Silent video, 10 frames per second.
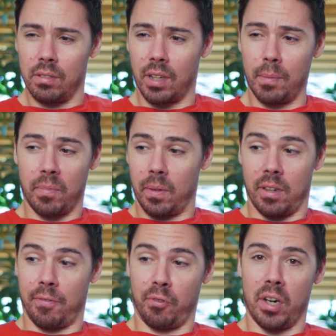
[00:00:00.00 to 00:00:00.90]
I'm
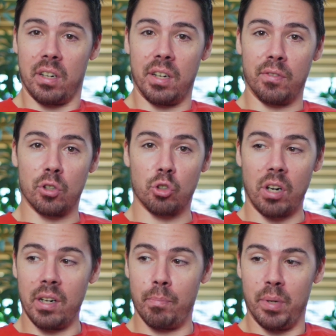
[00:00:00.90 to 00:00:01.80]
afraid to even
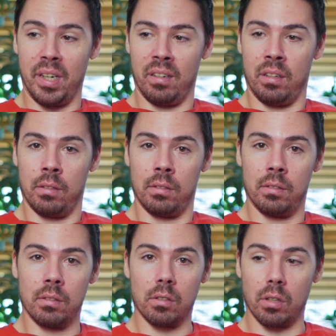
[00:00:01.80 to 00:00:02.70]
try a bean
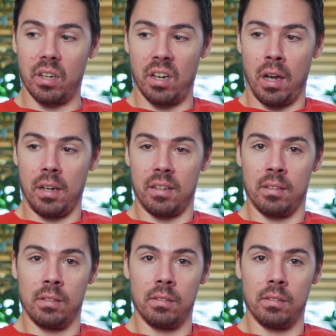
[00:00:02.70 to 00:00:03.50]
or a nut.